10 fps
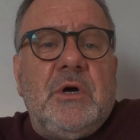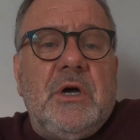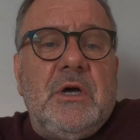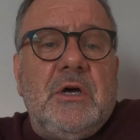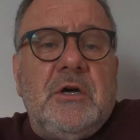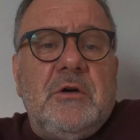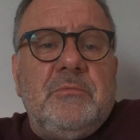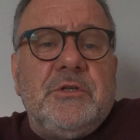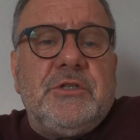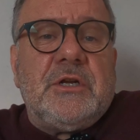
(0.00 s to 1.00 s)

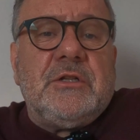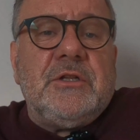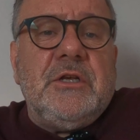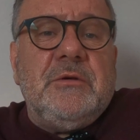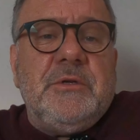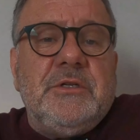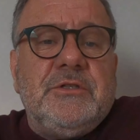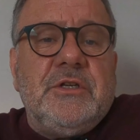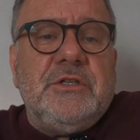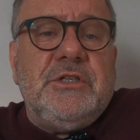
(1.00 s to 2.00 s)
The channel name
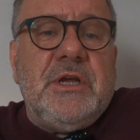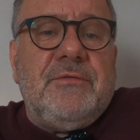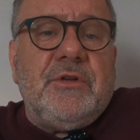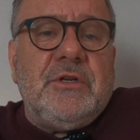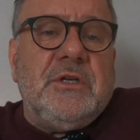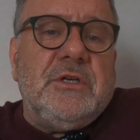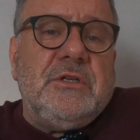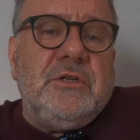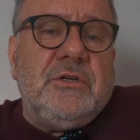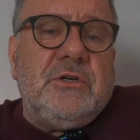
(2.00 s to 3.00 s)
is Jevon
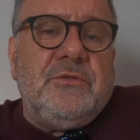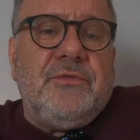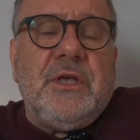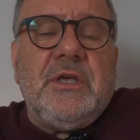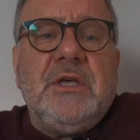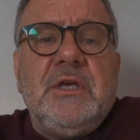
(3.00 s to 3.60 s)
Dovey.